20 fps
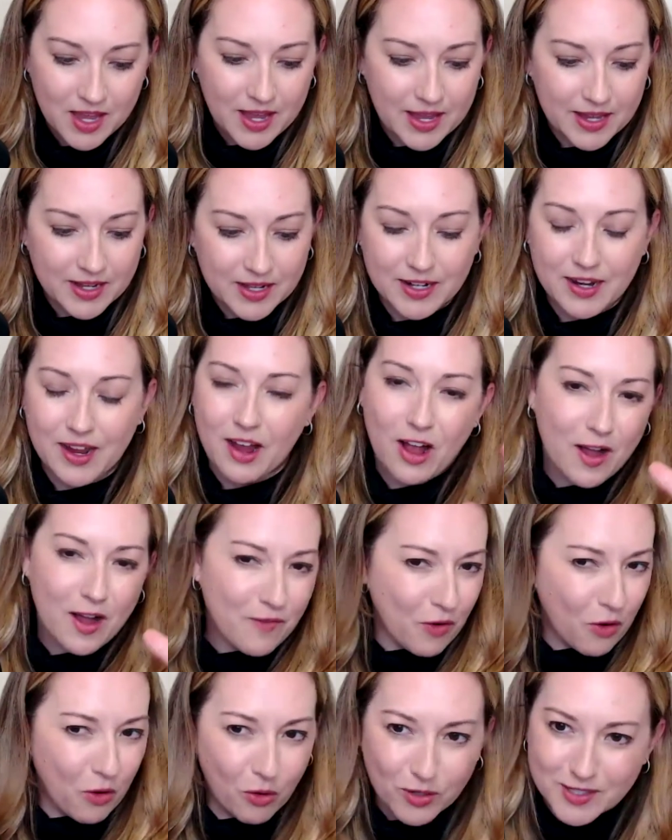And I have
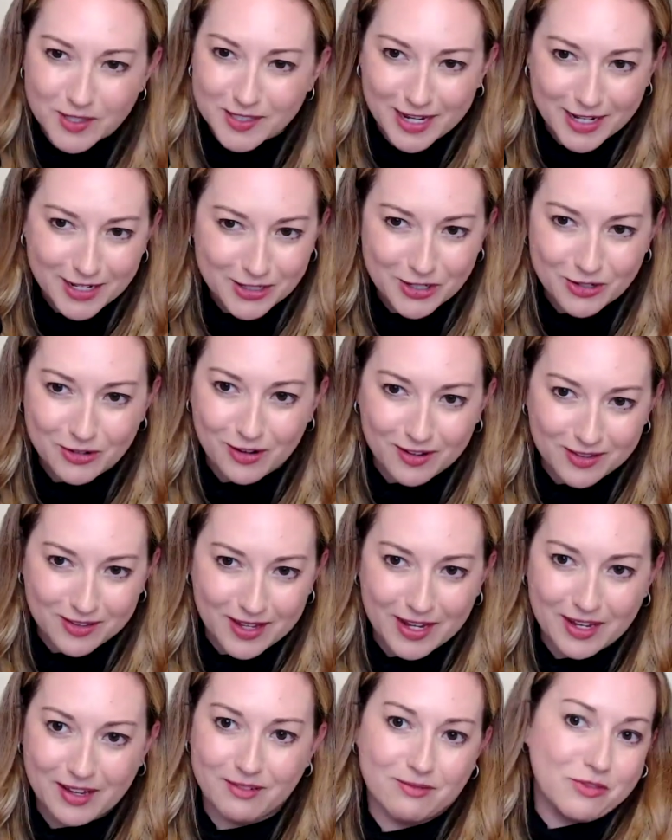a whole section on
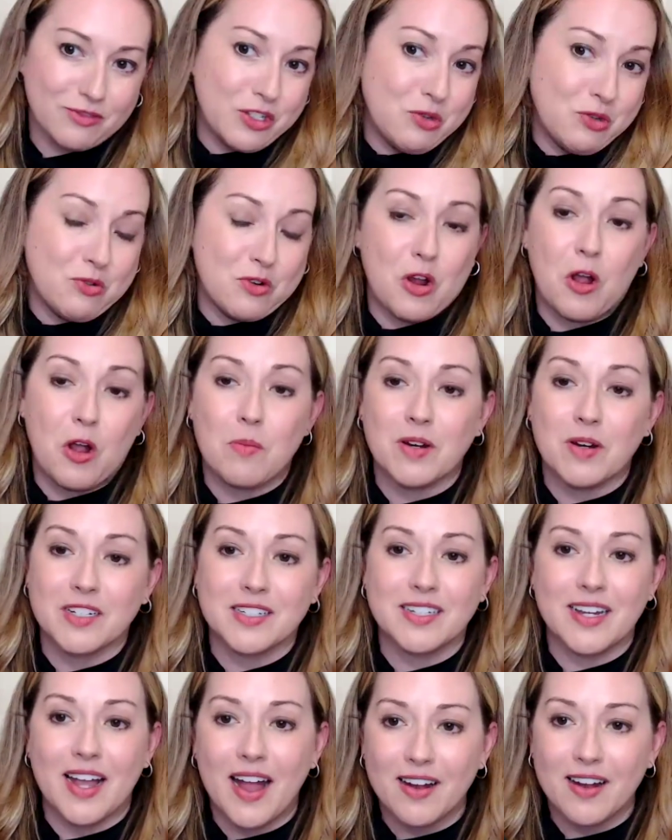like, do you know how much
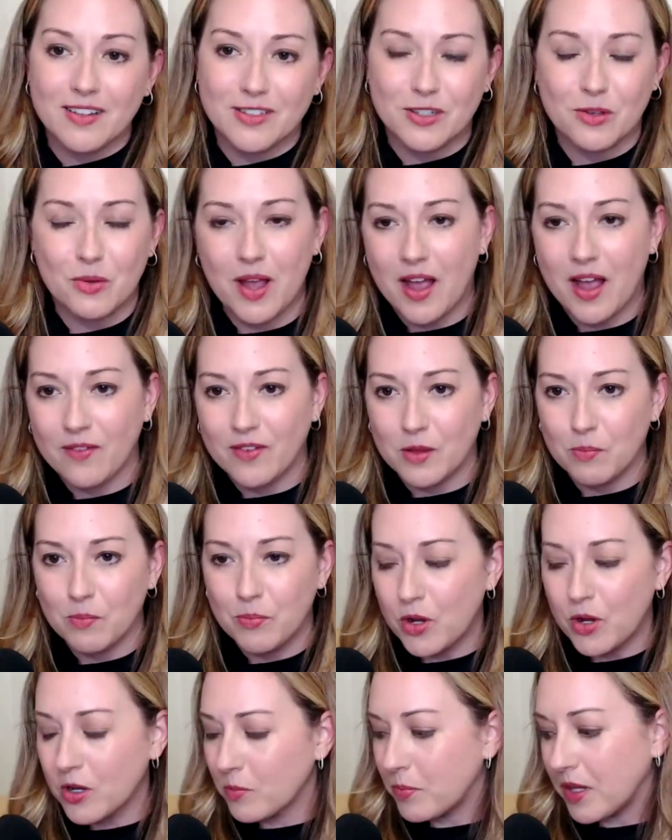status you have in the
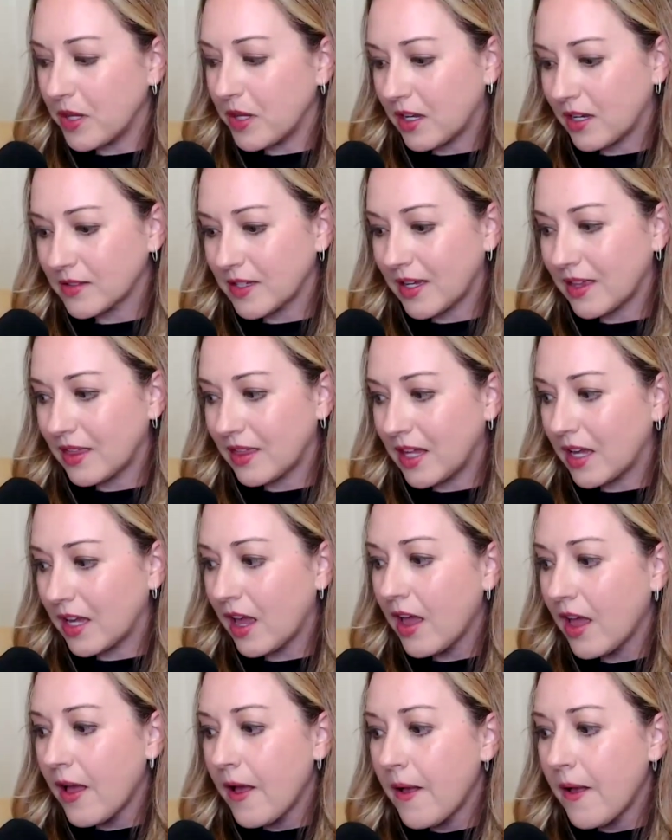book? Because I think